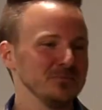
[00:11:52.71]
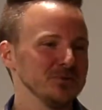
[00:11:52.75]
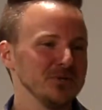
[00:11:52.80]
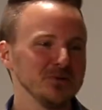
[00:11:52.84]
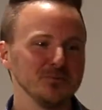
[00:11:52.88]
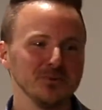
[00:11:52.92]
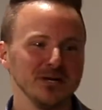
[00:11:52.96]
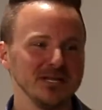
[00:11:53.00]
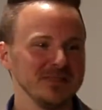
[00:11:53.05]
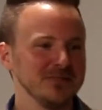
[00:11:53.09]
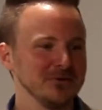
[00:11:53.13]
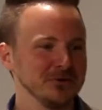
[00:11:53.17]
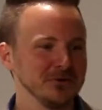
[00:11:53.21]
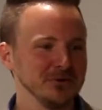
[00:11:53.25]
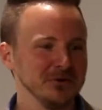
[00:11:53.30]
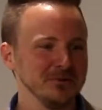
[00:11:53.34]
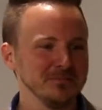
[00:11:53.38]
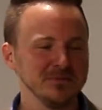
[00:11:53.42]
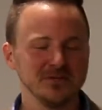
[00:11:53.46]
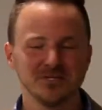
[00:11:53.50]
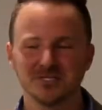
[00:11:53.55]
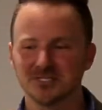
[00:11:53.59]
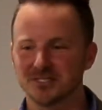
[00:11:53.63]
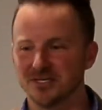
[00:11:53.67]
read through
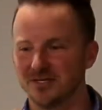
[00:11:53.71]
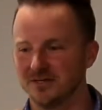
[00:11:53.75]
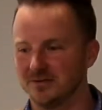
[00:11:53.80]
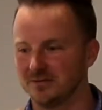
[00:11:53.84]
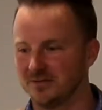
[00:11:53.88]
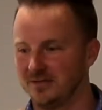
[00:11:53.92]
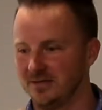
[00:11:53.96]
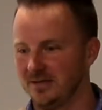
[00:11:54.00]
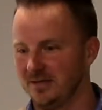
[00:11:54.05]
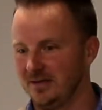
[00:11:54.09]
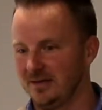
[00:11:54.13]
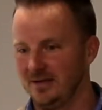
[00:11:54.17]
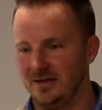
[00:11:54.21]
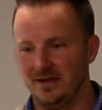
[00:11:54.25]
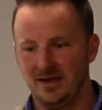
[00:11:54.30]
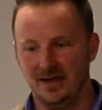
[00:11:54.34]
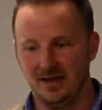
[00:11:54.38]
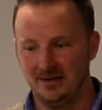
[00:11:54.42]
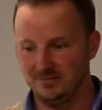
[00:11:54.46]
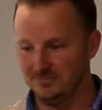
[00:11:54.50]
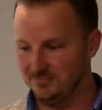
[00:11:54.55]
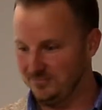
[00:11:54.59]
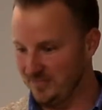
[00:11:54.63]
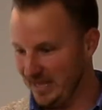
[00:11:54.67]
them, you just go,
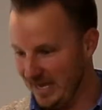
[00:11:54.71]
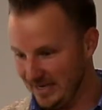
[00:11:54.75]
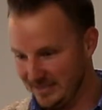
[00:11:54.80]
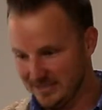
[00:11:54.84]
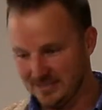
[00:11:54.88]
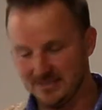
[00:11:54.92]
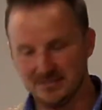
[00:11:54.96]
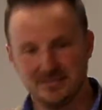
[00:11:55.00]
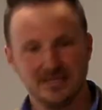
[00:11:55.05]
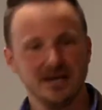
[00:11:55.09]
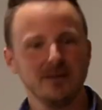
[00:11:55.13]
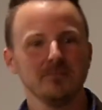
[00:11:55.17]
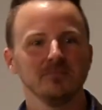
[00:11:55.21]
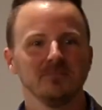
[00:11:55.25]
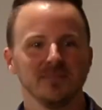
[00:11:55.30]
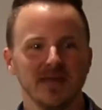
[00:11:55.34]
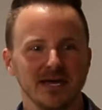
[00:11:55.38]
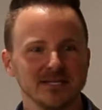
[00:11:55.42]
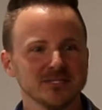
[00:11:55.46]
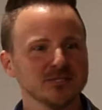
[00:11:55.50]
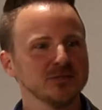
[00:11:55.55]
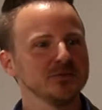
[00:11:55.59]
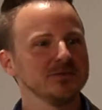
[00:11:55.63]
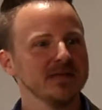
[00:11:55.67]
that's
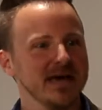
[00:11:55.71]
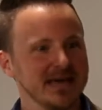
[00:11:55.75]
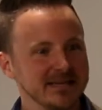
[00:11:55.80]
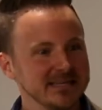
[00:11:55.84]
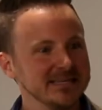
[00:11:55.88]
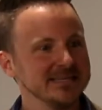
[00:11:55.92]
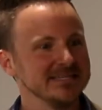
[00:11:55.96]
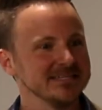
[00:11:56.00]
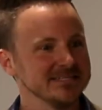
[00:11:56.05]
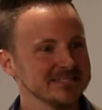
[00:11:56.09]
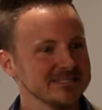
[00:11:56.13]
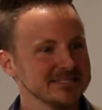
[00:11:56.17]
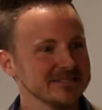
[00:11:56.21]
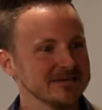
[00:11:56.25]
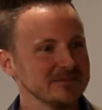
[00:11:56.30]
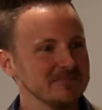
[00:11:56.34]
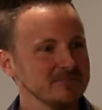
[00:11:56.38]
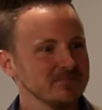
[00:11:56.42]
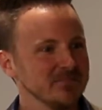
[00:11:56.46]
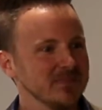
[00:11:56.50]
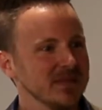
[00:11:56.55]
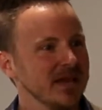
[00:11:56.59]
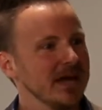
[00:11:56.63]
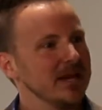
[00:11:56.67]
who that is.
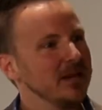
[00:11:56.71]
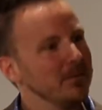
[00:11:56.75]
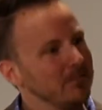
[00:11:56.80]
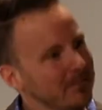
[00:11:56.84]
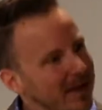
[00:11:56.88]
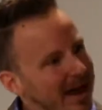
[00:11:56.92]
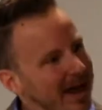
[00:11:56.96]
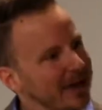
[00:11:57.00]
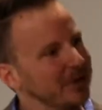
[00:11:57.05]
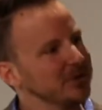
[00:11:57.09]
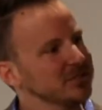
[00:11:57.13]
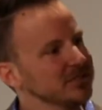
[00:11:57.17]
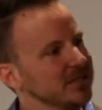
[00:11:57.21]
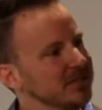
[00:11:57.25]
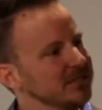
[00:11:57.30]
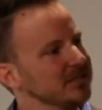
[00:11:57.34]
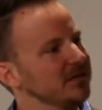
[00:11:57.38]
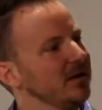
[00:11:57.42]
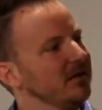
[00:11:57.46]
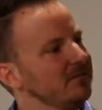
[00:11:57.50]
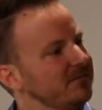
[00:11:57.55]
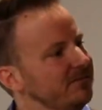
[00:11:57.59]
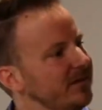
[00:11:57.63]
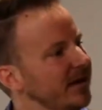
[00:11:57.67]
And it matters because
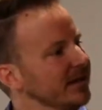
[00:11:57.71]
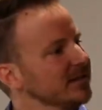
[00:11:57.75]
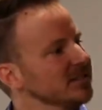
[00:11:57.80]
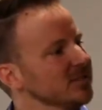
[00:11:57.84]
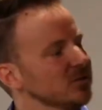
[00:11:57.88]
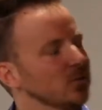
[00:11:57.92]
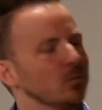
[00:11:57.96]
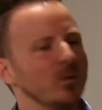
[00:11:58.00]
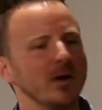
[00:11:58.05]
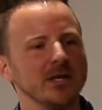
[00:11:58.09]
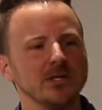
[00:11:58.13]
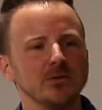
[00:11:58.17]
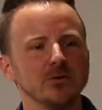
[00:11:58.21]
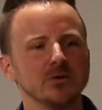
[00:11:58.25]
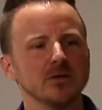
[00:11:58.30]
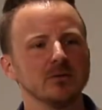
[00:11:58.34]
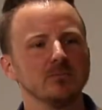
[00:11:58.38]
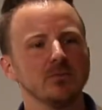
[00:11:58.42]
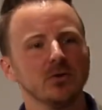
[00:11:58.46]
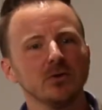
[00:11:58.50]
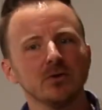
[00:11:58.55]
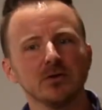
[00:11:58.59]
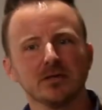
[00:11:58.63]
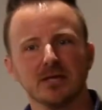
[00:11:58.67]
it affects the way you
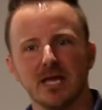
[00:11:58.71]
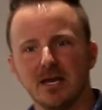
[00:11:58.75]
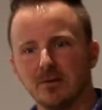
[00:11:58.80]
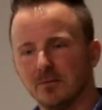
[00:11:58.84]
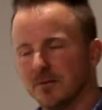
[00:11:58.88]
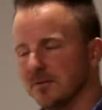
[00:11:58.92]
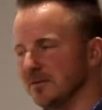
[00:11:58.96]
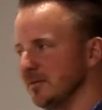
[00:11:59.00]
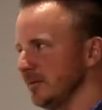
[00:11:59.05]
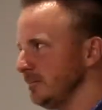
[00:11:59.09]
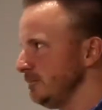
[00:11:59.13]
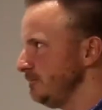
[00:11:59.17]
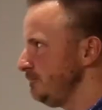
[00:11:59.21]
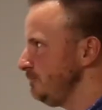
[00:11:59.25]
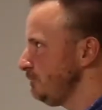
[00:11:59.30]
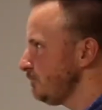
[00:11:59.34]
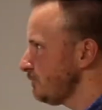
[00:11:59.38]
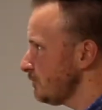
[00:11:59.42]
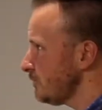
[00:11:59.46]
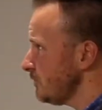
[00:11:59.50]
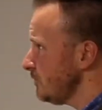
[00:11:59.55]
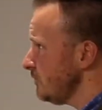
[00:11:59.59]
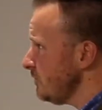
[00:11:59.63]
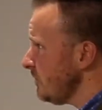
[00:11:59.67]
communicate with them.
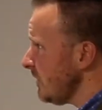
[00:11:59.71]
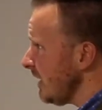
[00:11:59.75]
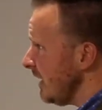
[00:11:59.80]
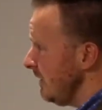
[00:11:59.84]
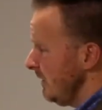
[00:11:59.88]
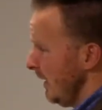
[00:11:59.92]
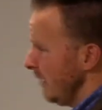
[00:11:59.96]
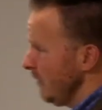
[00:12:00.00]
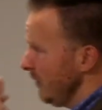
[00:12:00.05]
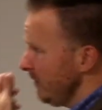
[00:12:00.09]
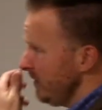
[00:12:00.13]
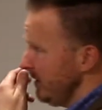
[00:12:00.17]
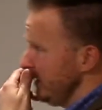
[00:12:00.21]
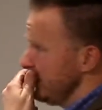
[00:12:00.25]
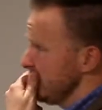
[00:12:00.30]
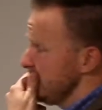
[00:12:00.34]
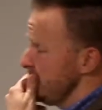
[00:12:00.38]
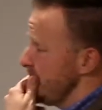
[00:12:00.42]
The other thing is